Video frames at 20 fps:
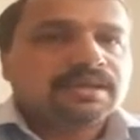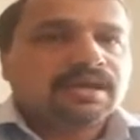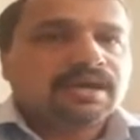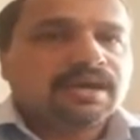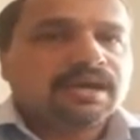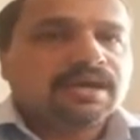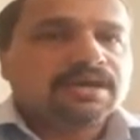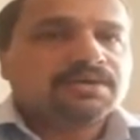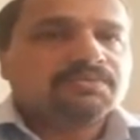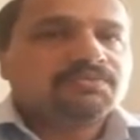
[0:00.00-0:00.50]

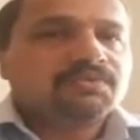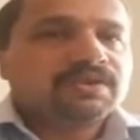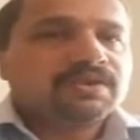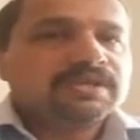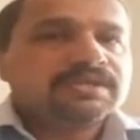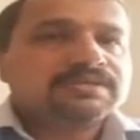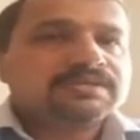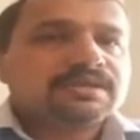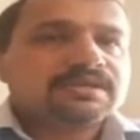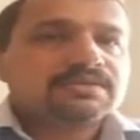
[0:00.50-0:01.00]
I
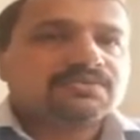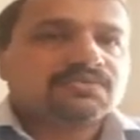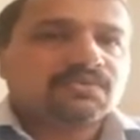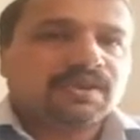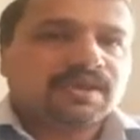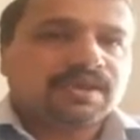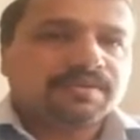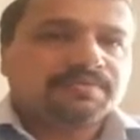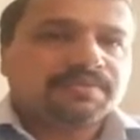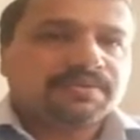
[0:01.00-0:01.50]
wouldn't
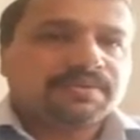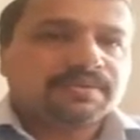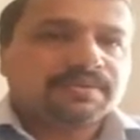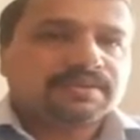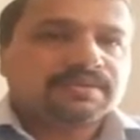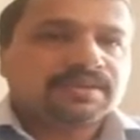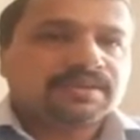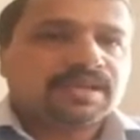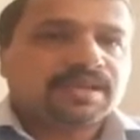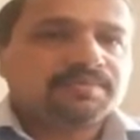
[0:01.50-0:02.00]
sleep.
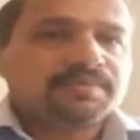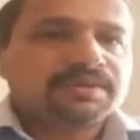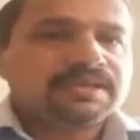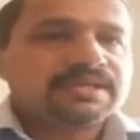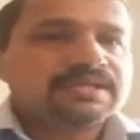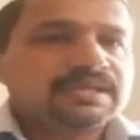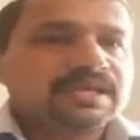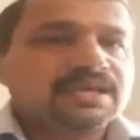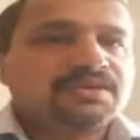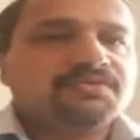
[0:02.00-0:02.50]
That
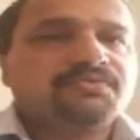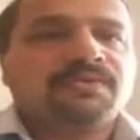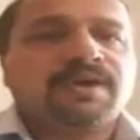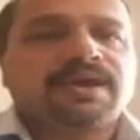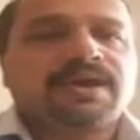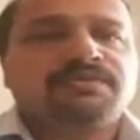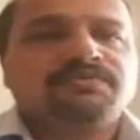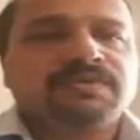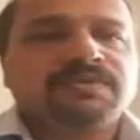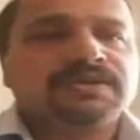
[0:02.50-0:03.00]
means if
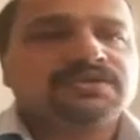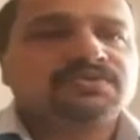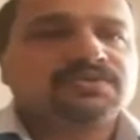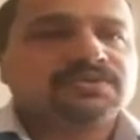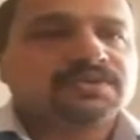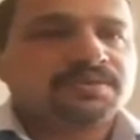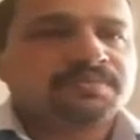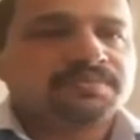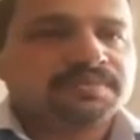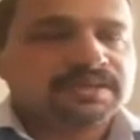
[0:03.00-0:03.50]
I went to
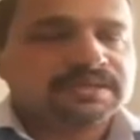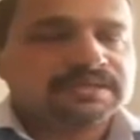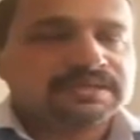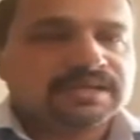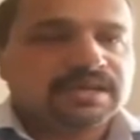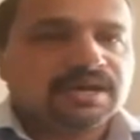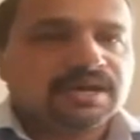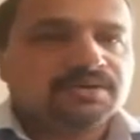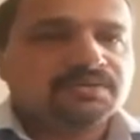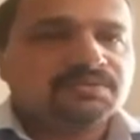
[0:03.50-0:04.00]
the bed
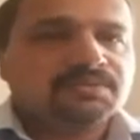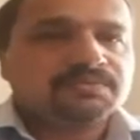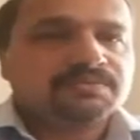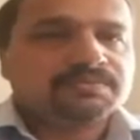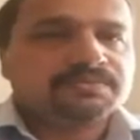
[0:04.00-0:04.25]
now,